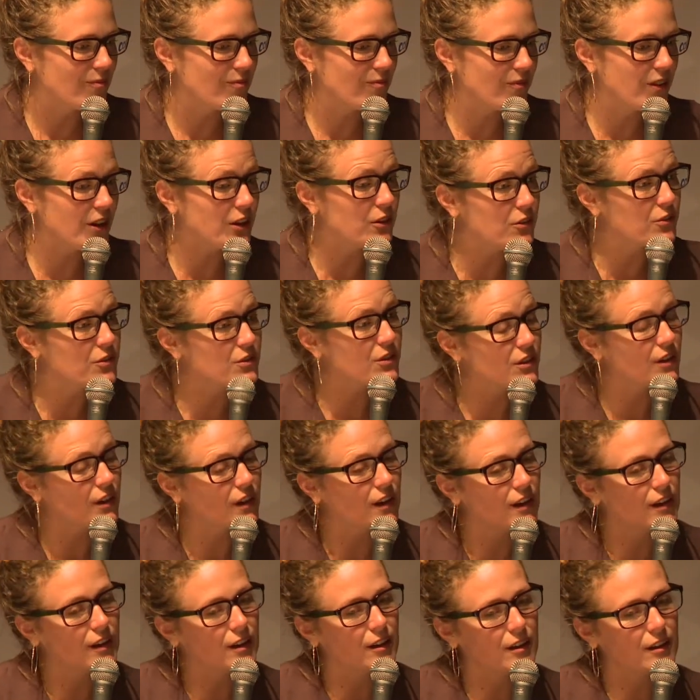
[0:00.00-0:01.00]
There's
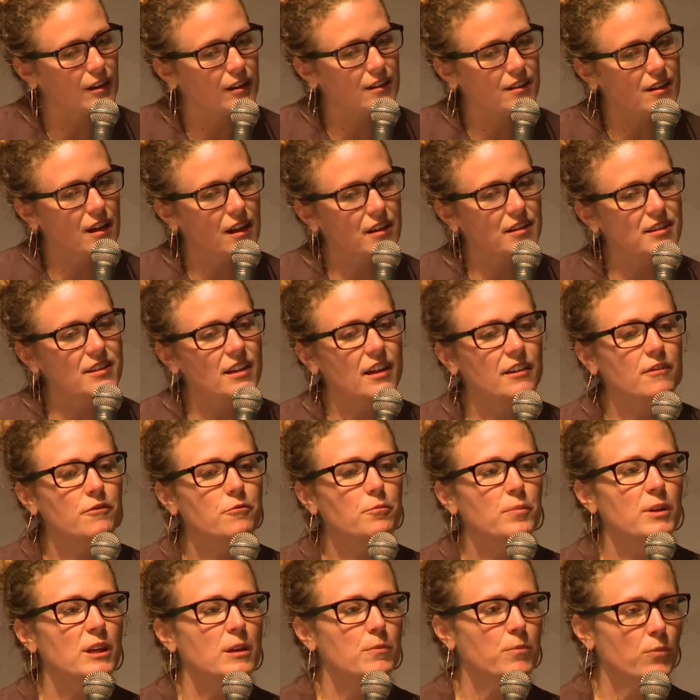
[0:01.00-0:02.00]
a set
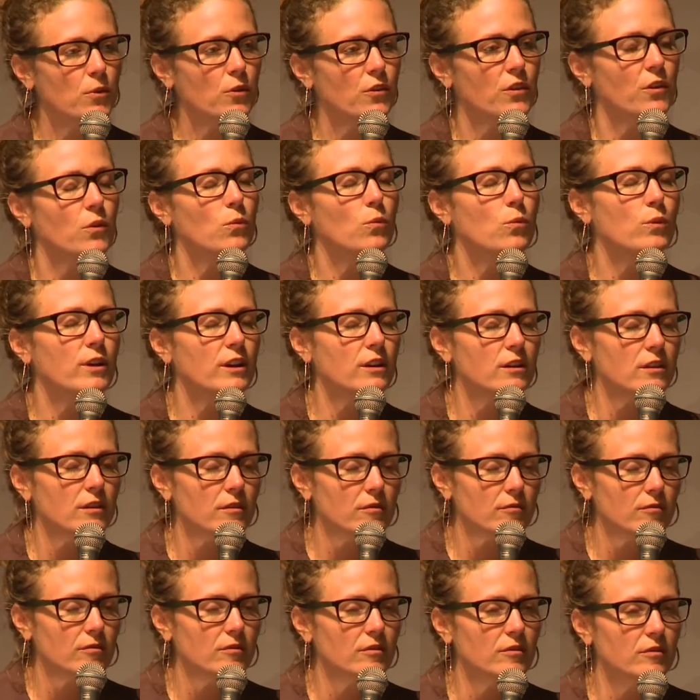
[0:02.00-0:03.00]
of people that
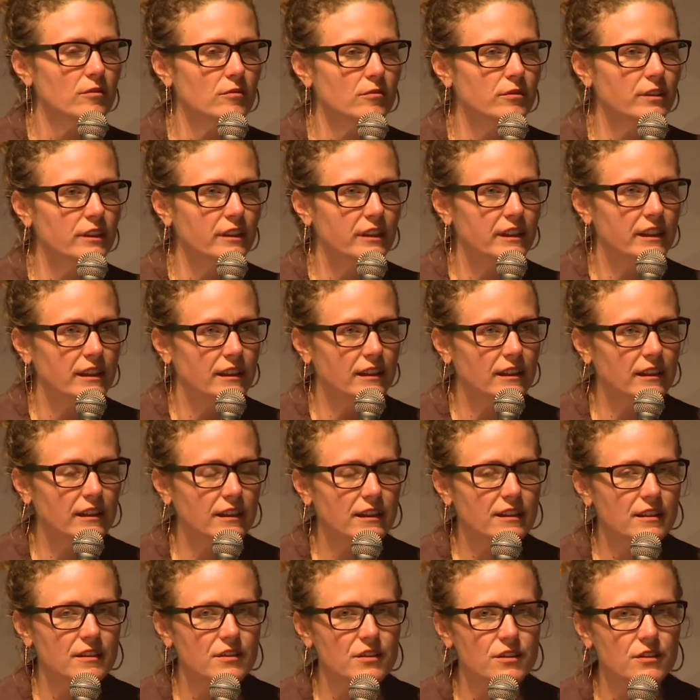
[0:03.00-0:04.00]
we're
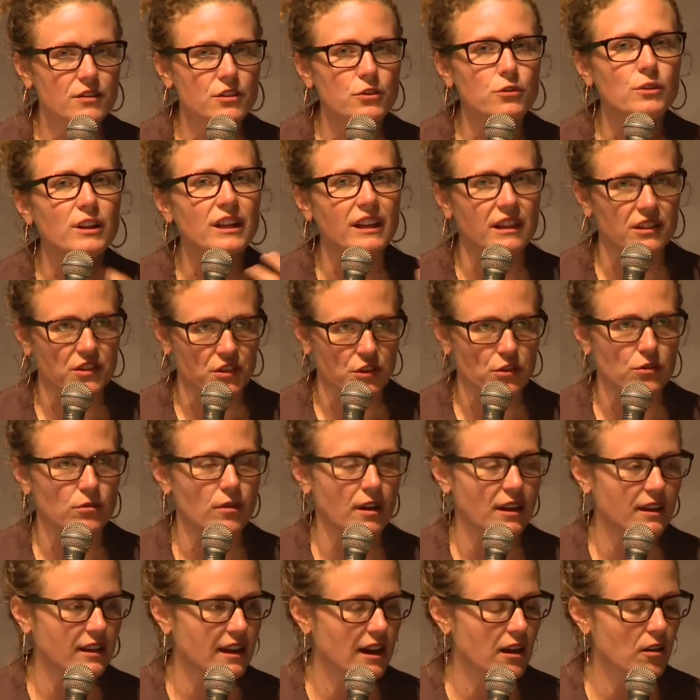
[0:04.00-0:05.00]
really tuning into
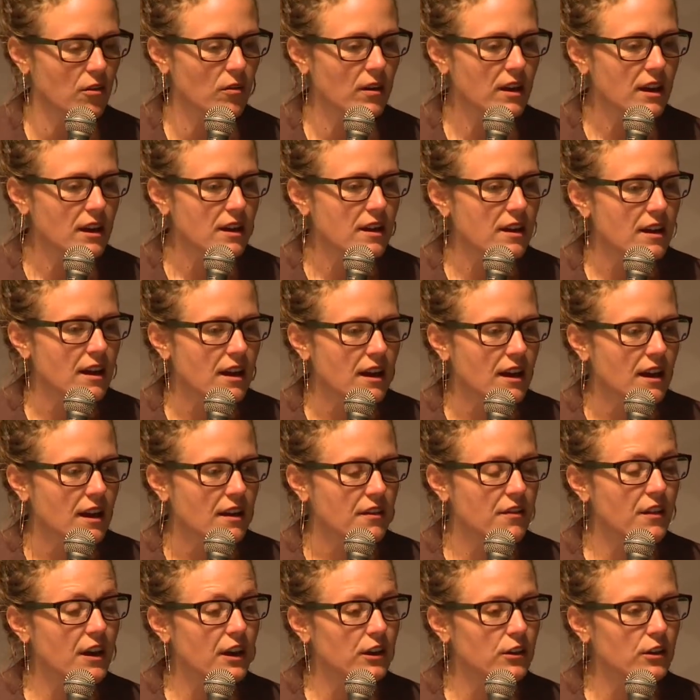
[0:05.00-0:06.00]
right now
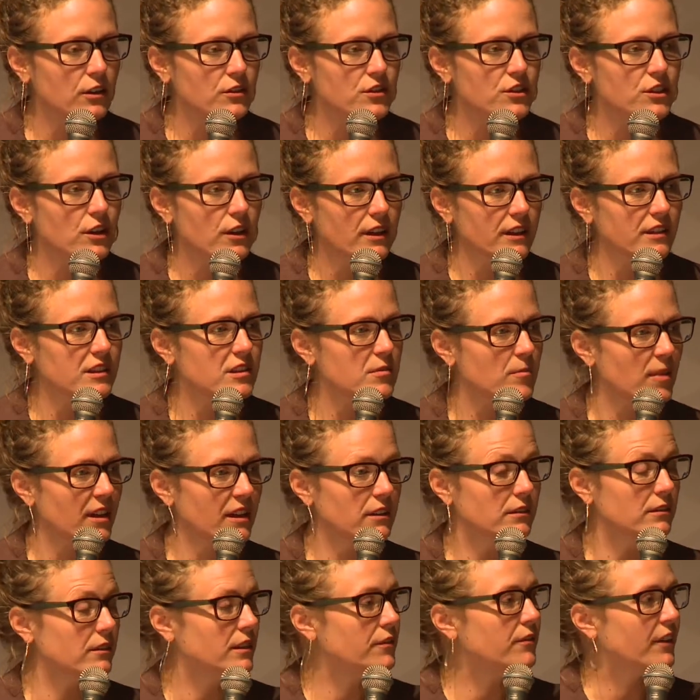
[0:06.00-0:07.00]
that are starting to
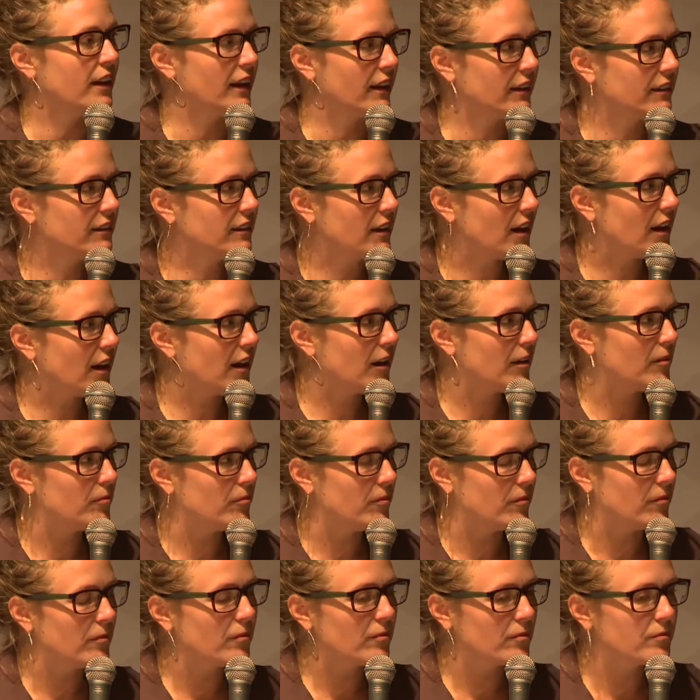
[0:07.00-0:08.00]
make a living
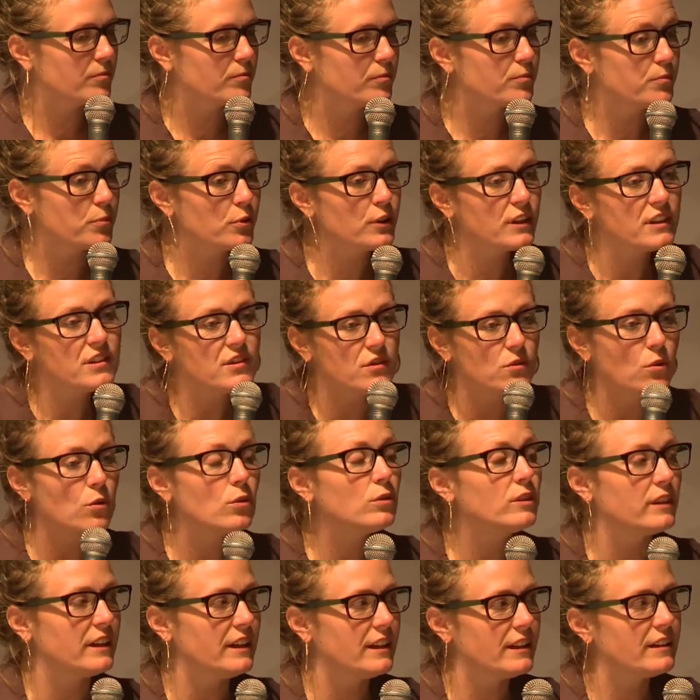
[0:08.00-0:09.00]
pretty
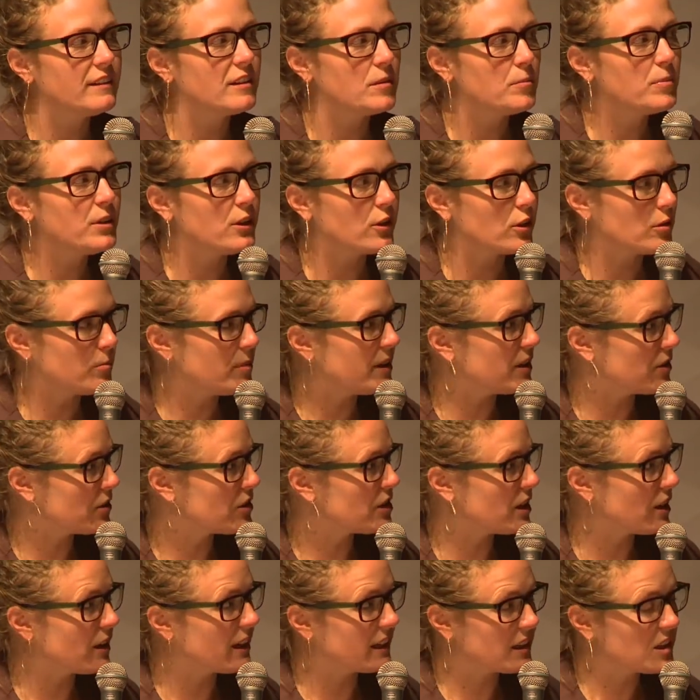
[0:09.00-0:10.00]
solely in the peer-to-peer
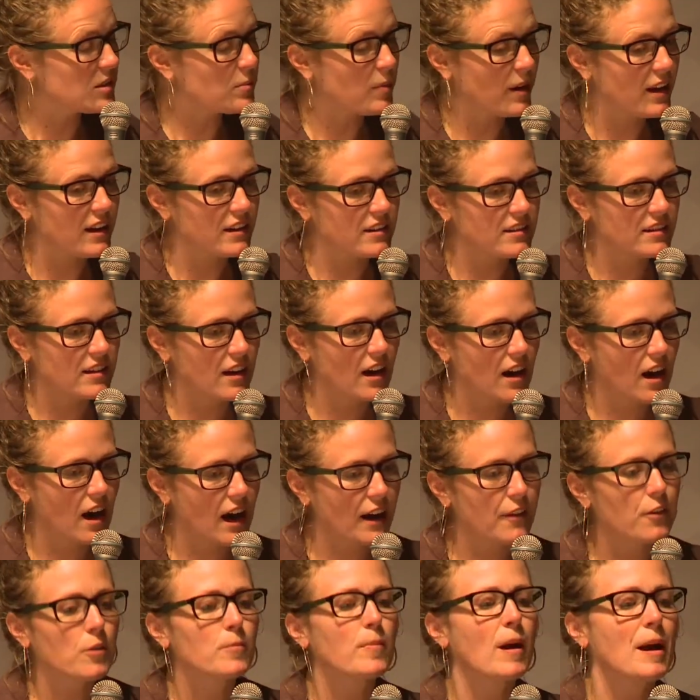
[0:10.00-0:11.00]
sharing space,
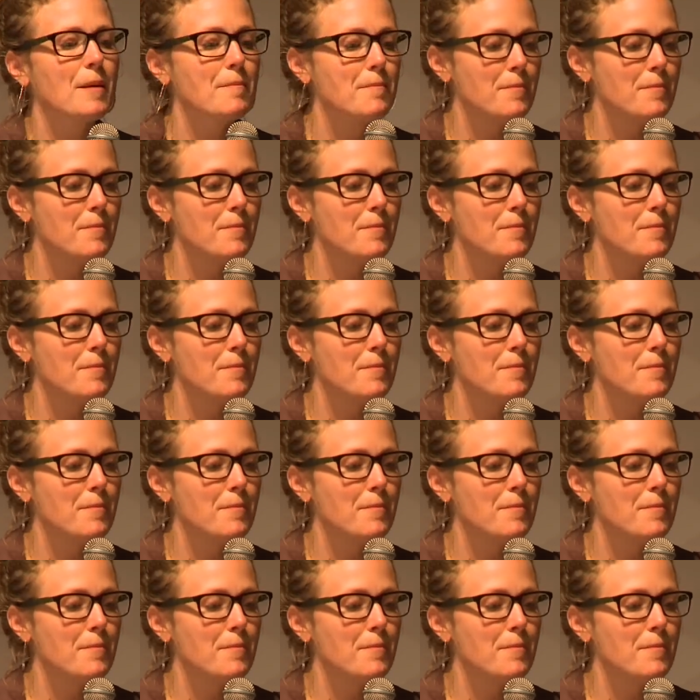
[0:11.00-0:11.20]
either by